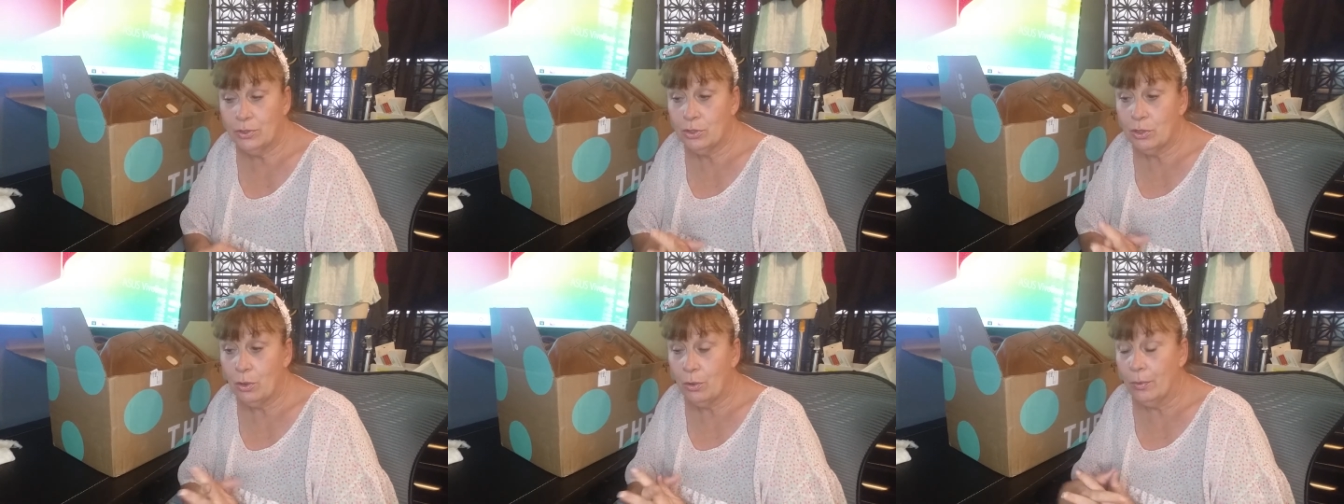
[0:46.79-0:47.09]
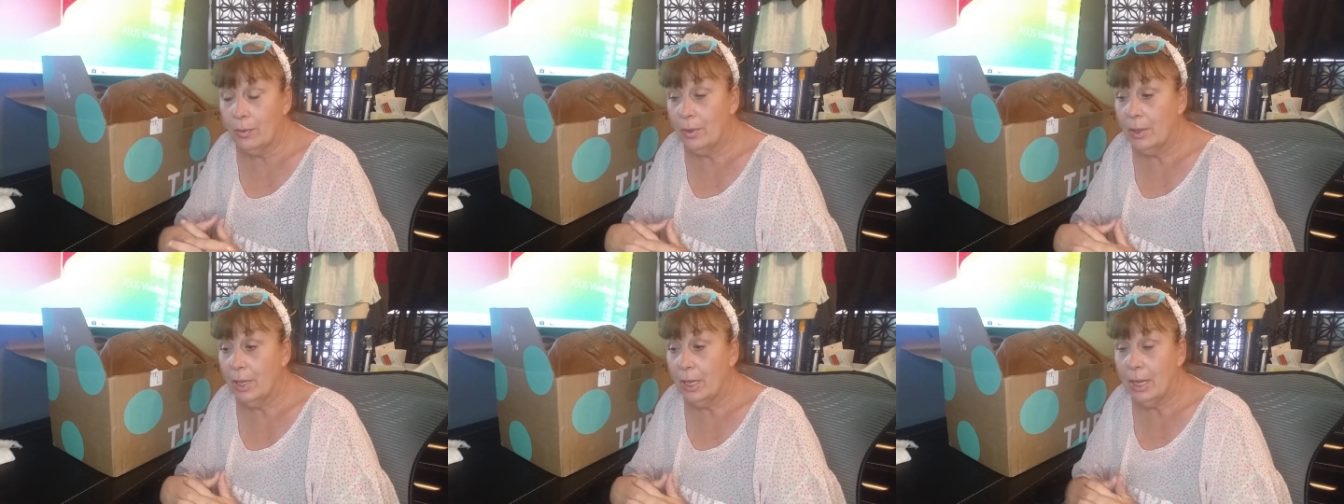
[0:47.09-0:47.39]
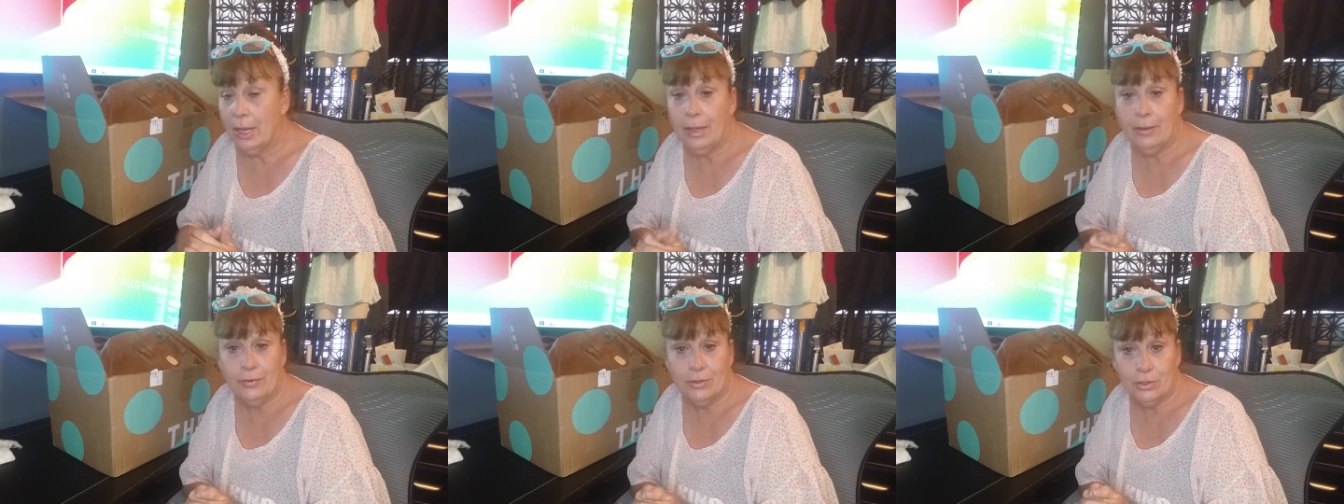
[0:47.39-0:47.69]
So,
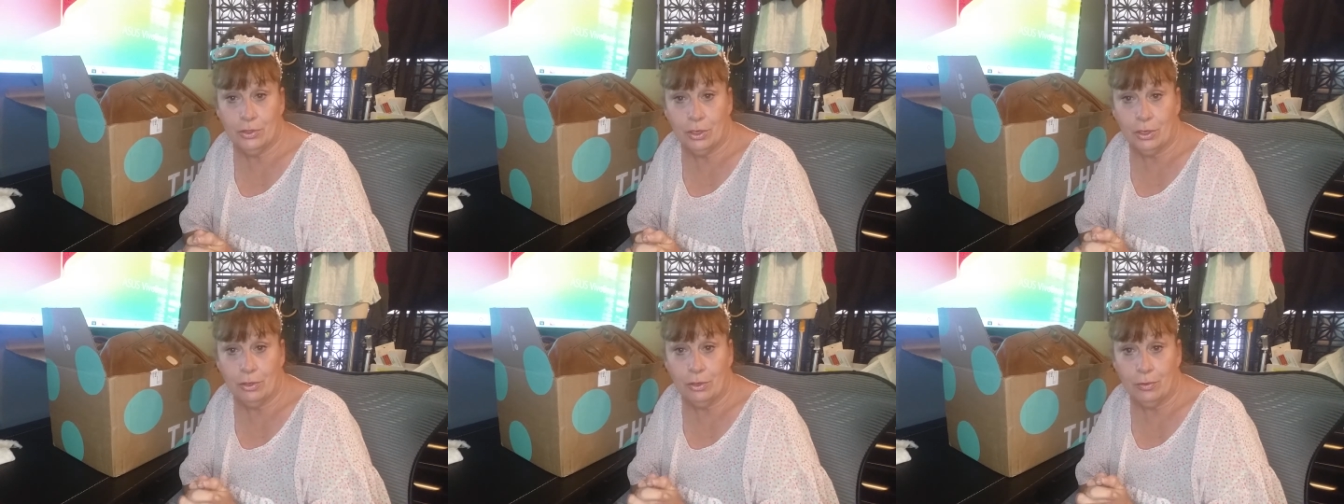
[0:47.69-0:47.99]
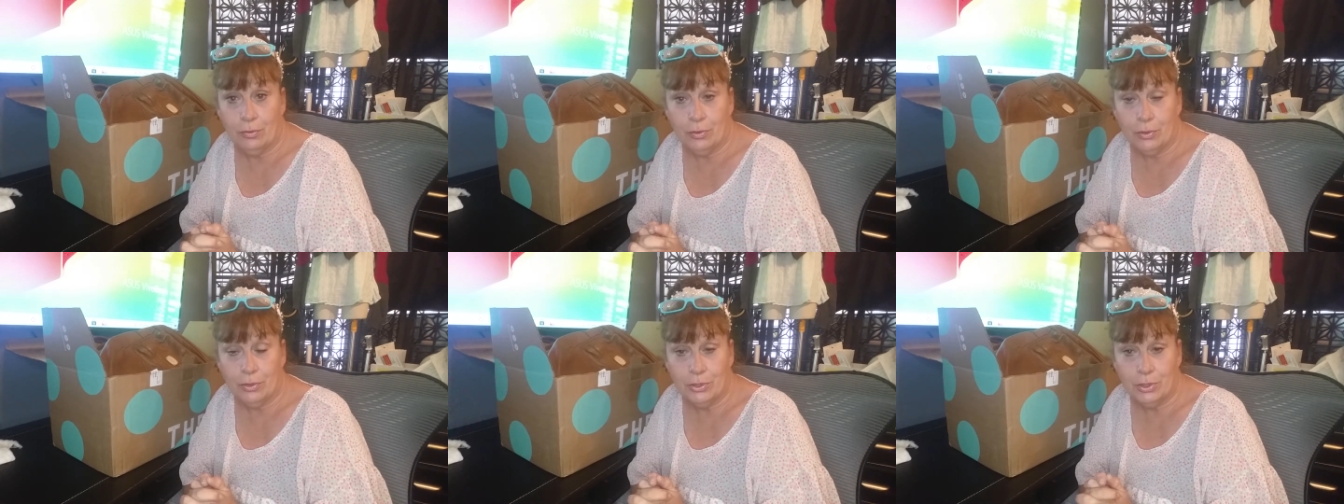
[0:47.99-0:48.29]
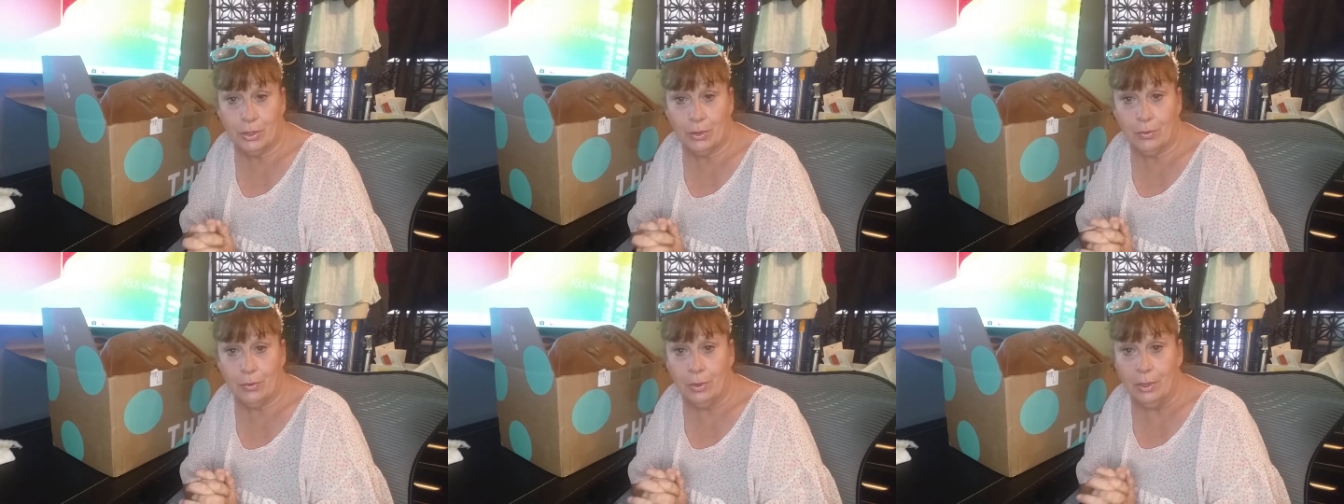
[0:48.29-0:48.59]
I have to start over.
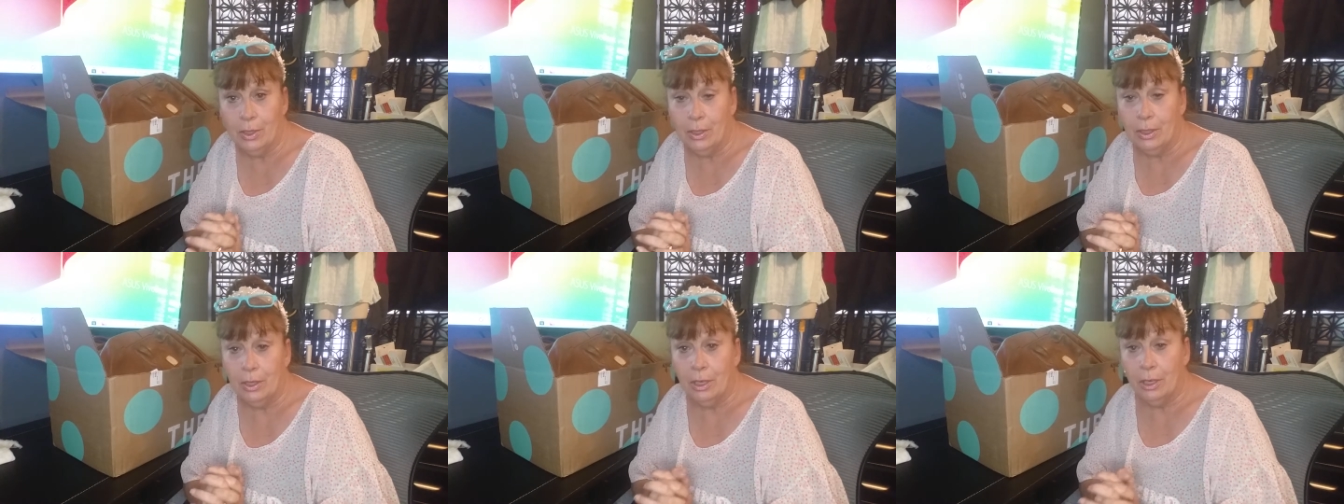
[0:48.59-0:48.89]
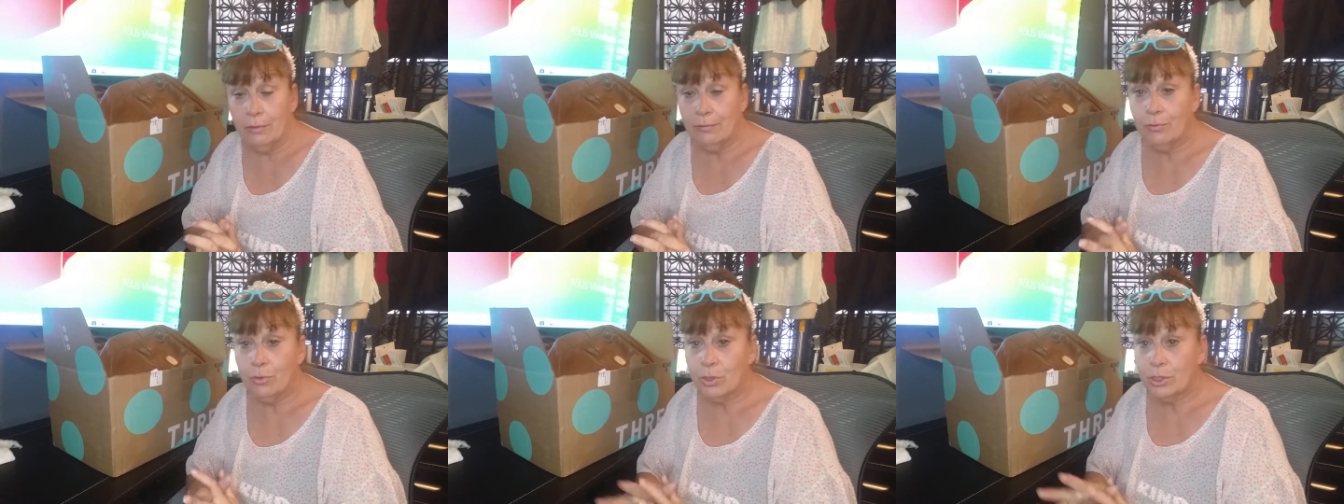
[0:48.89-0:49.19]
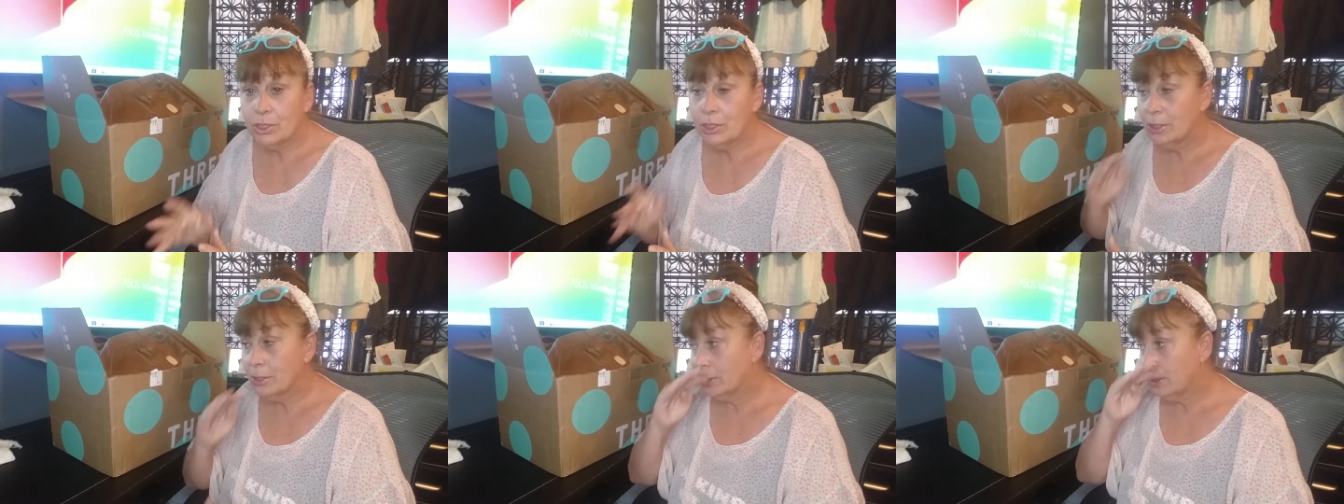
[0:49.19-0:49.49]
So,
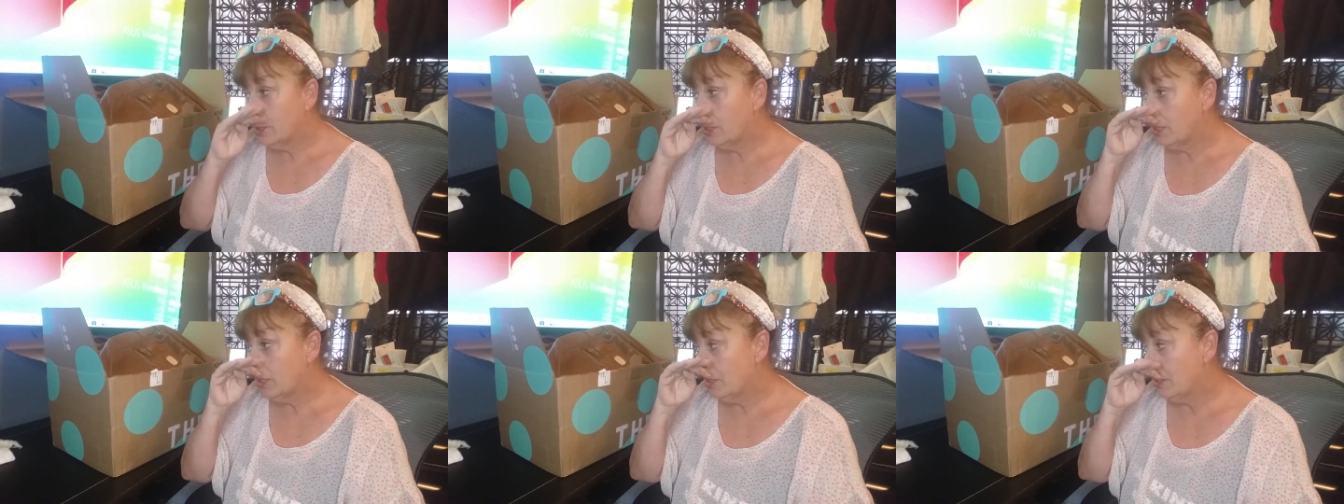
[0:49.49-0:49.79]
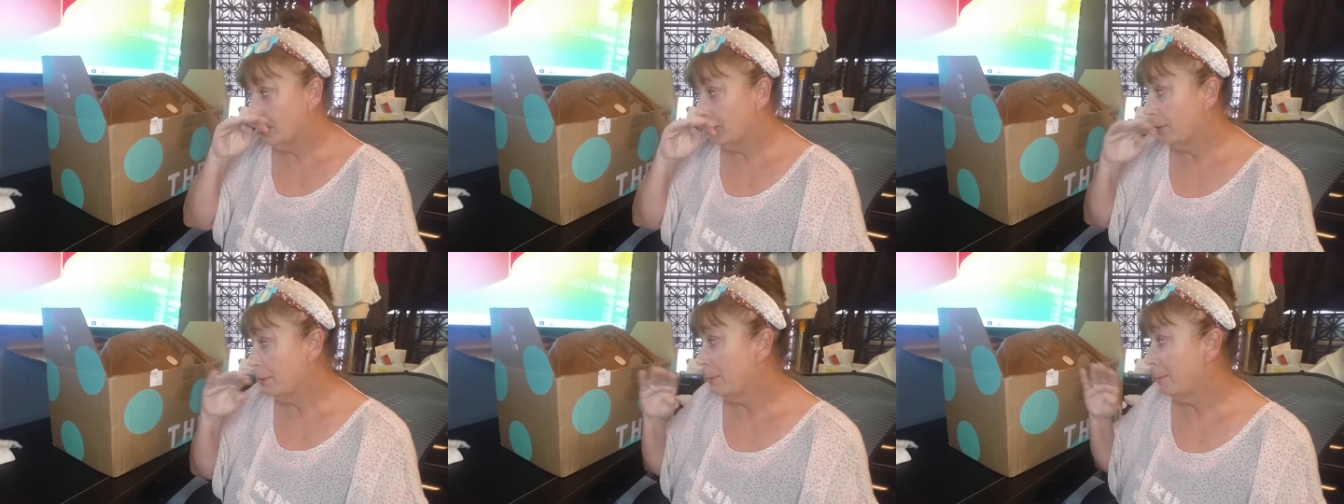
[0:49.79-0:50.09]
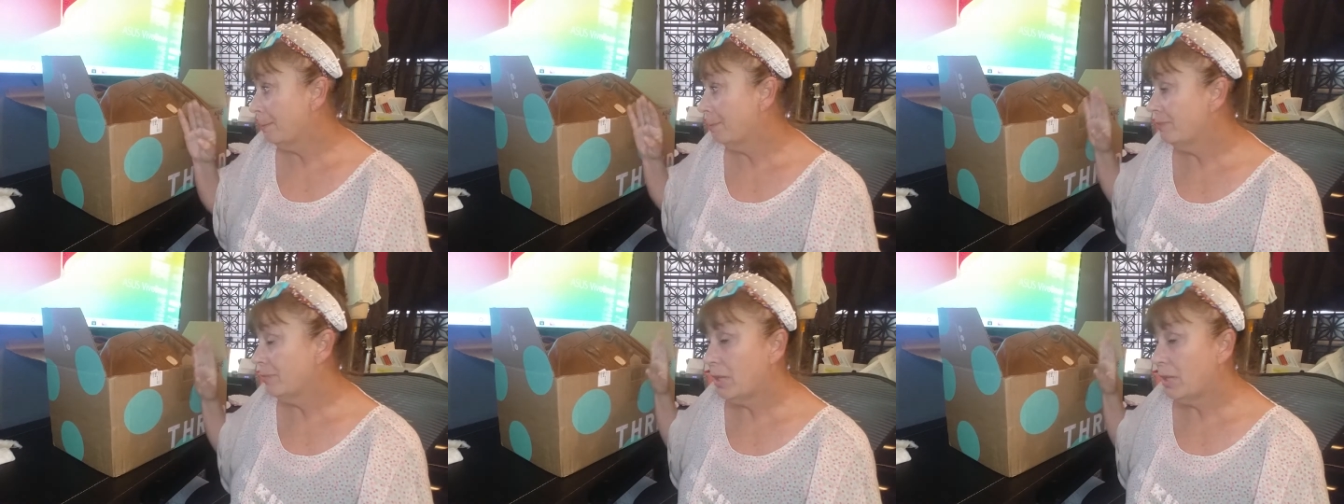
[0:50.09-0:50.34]
unfortunately, um,